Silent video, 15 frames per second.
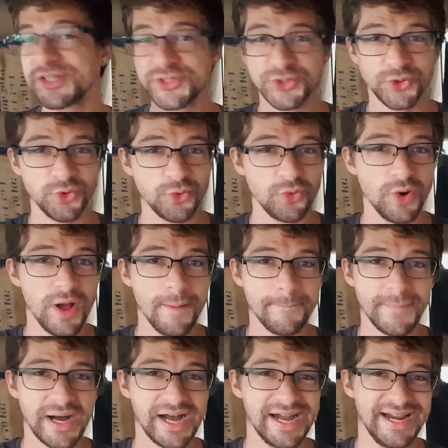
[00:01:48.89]
to
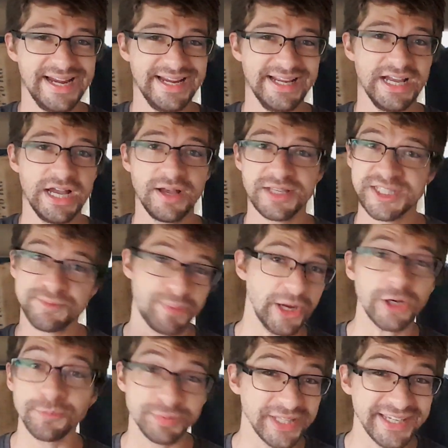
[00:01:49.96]
my
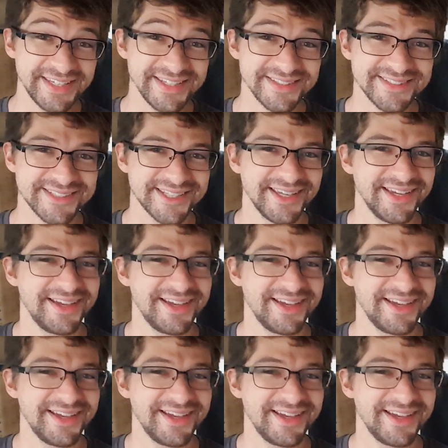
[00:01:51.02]
spare blankets.